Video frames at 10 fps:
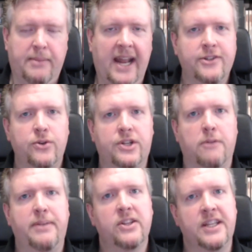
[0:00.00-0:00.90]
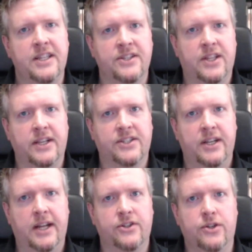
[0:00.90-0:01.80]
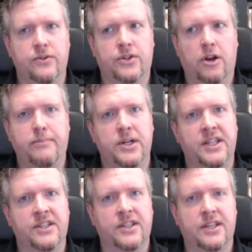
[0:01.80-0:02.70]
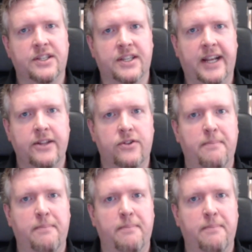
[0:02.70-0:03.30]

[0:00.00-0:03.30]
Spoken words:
But as you start building these things and as you start putting these things together,